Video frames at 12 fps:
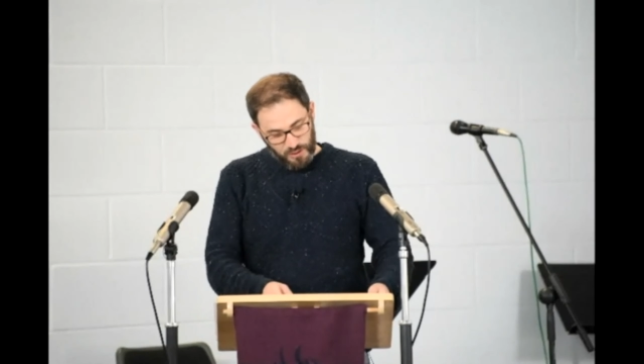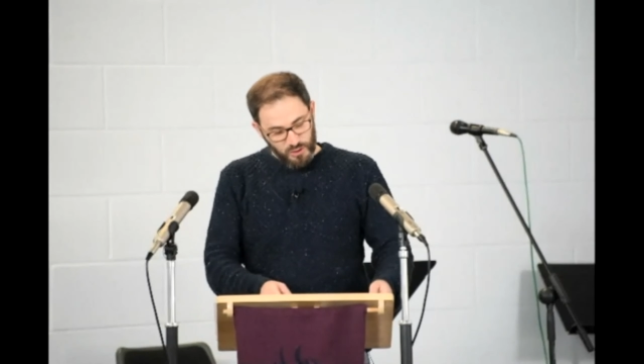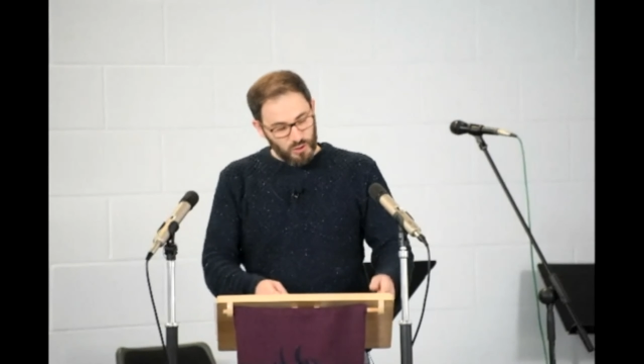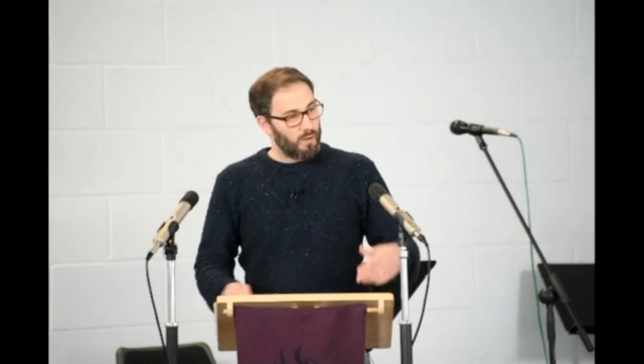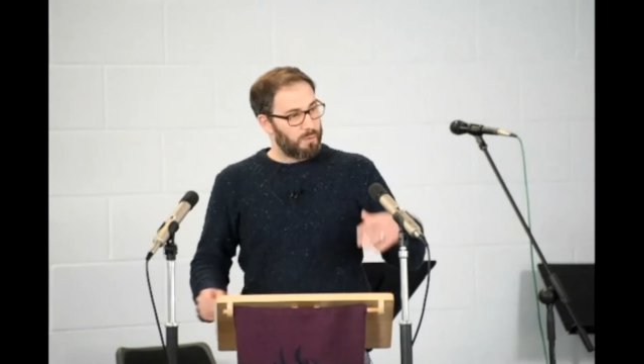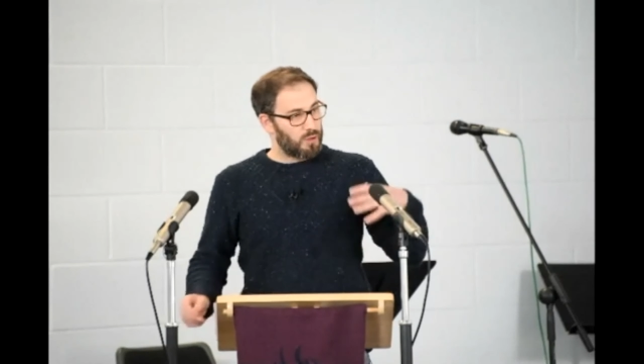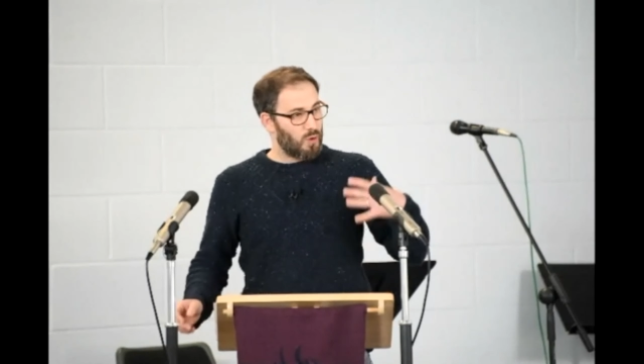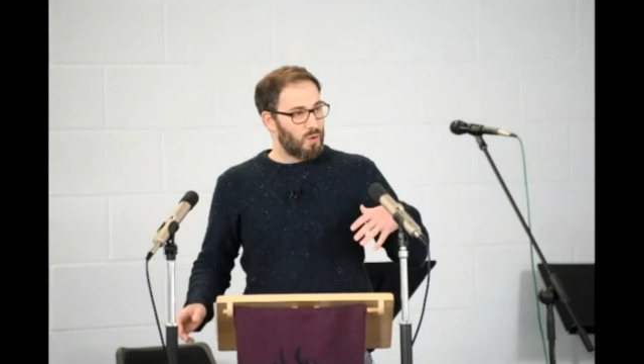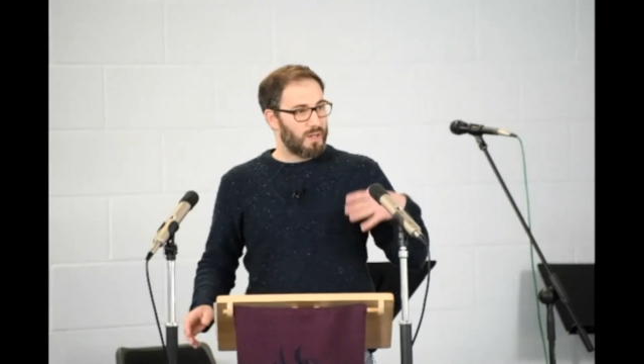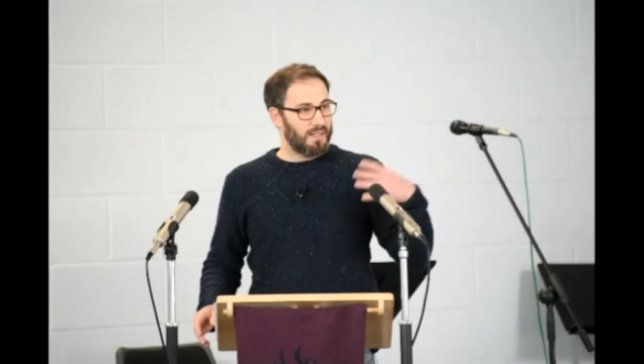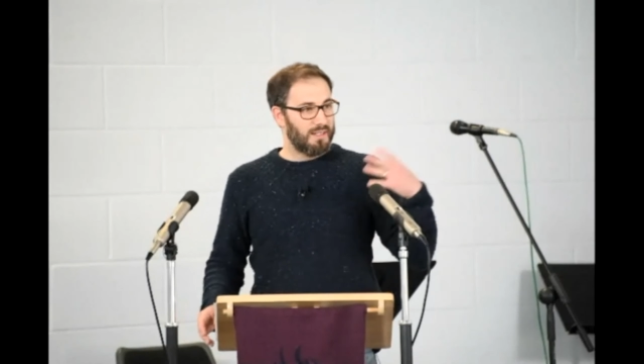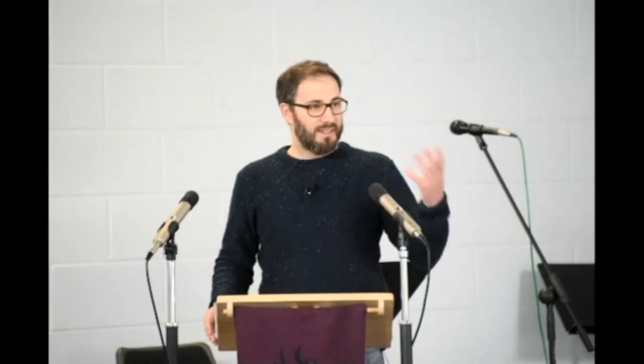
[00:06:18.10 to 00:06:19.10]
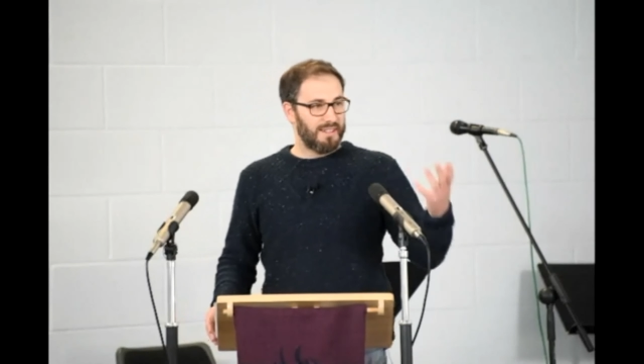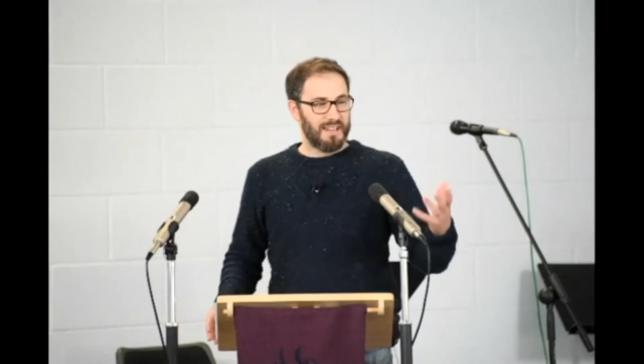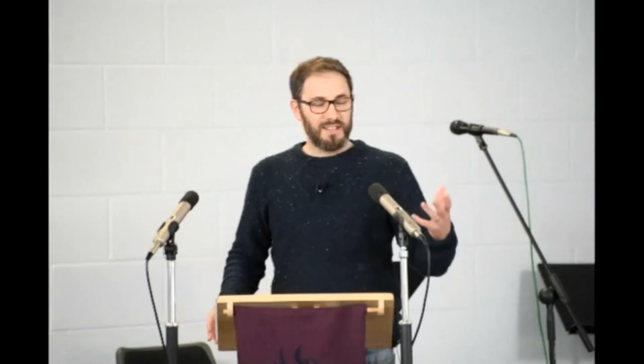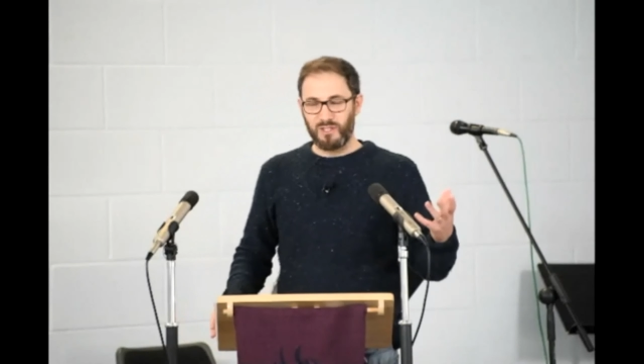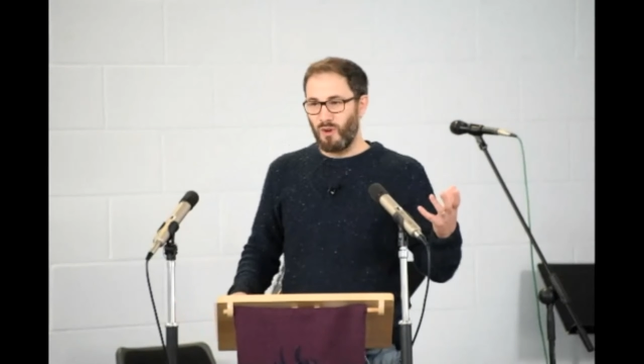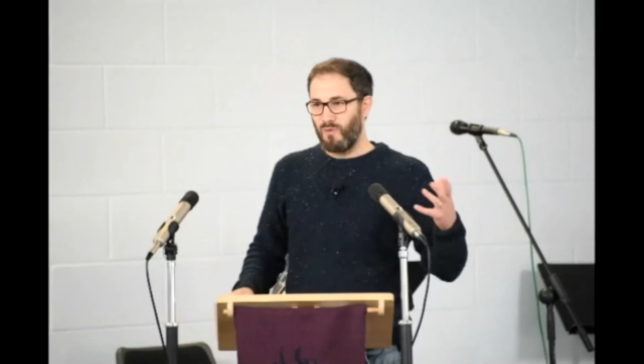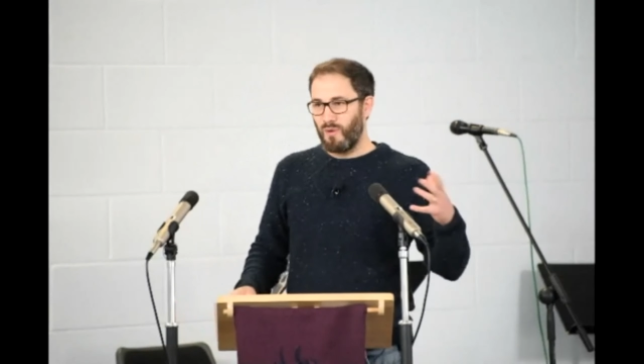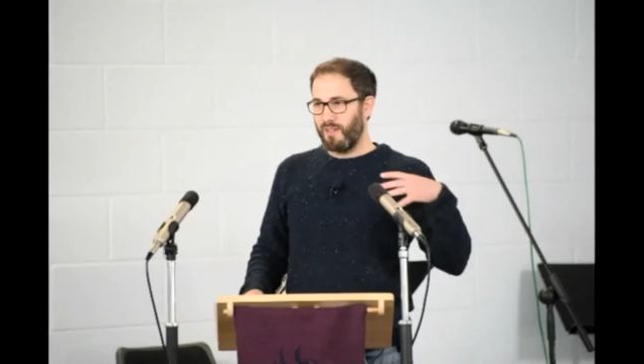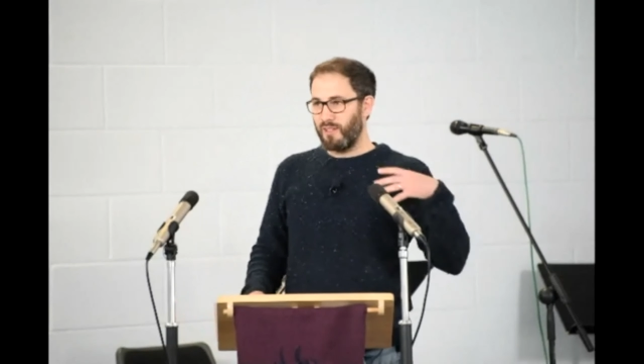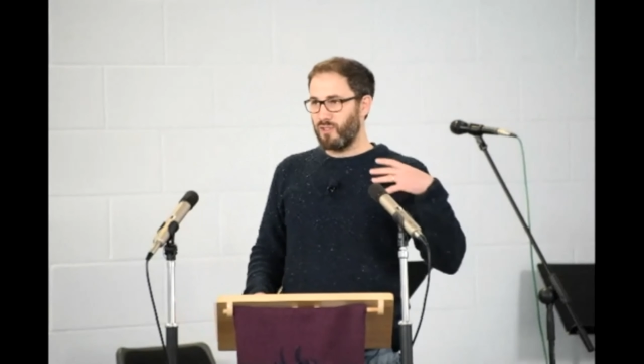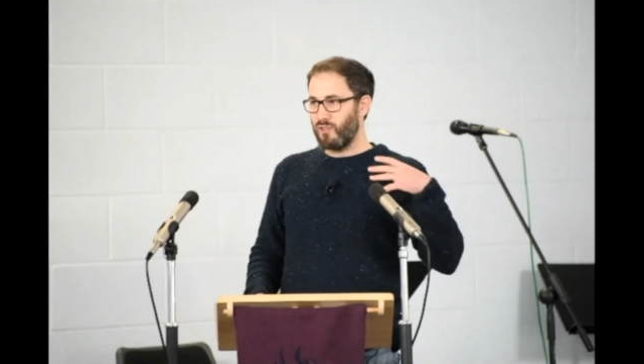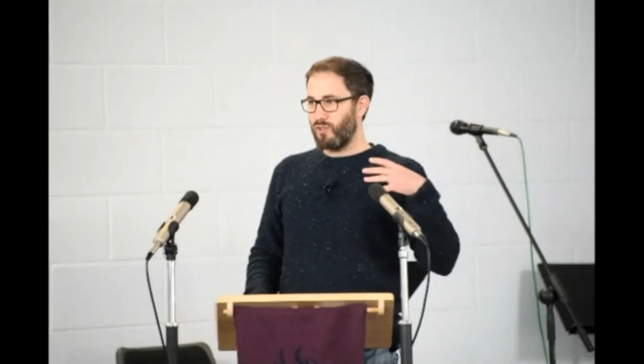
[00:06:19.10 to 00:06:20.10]
So we've been talking so far
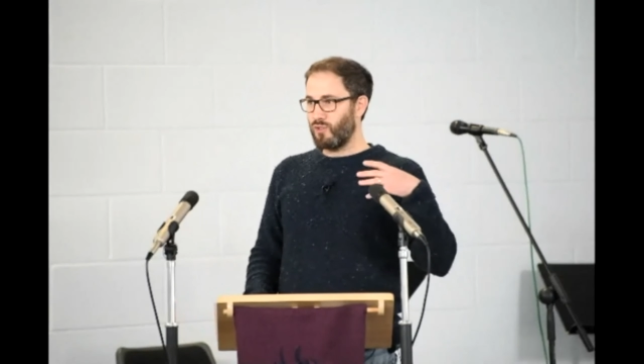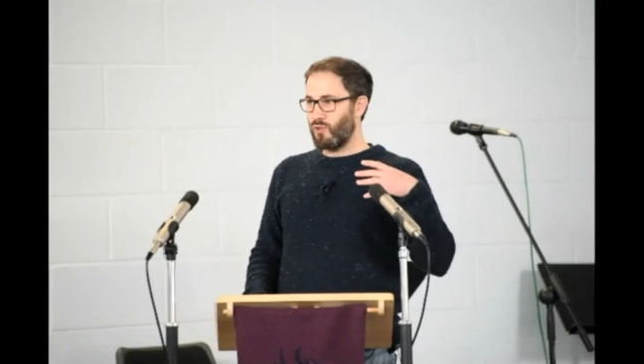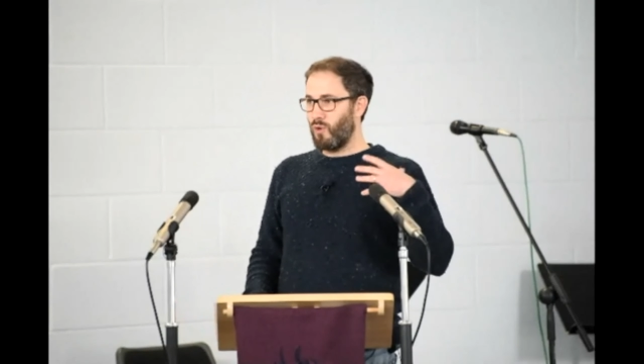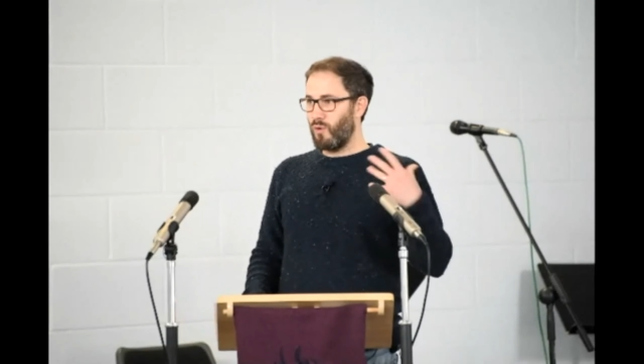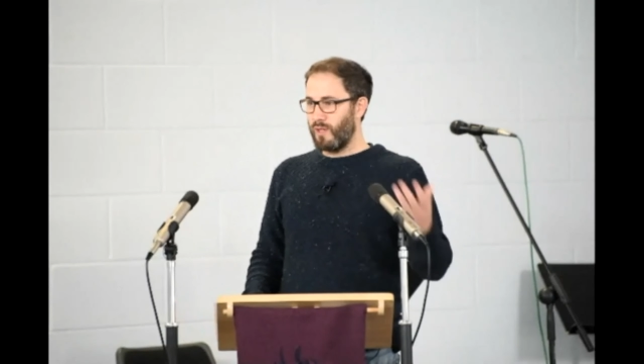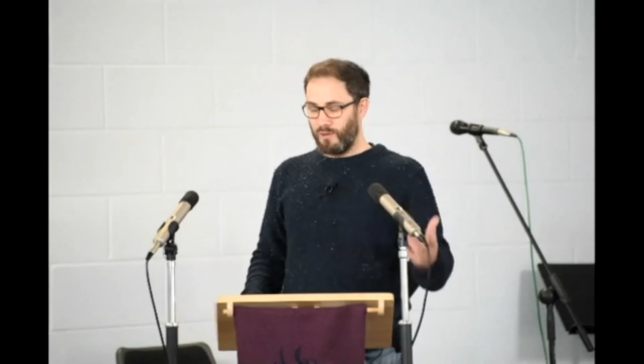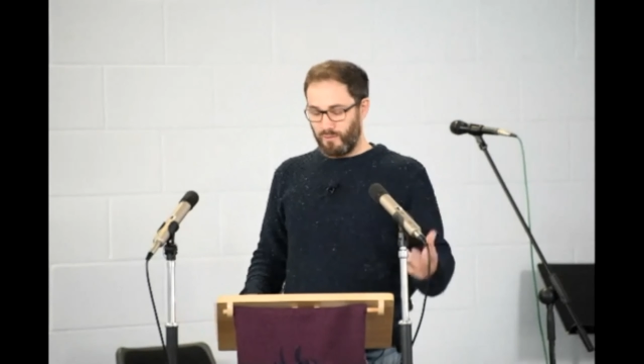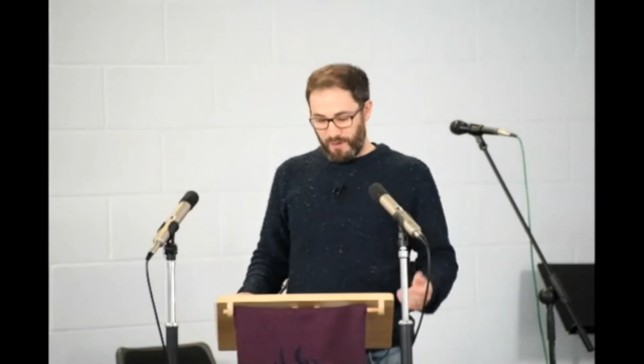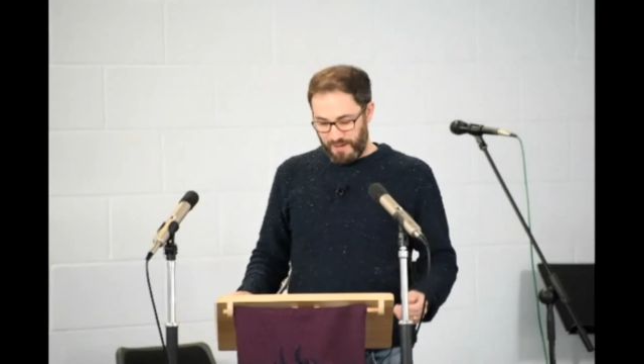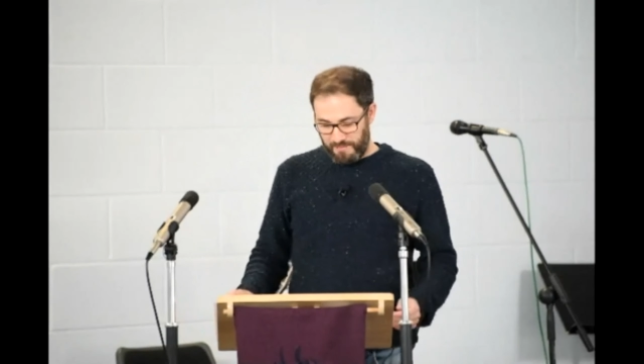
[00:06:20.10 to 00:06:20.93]
in this story of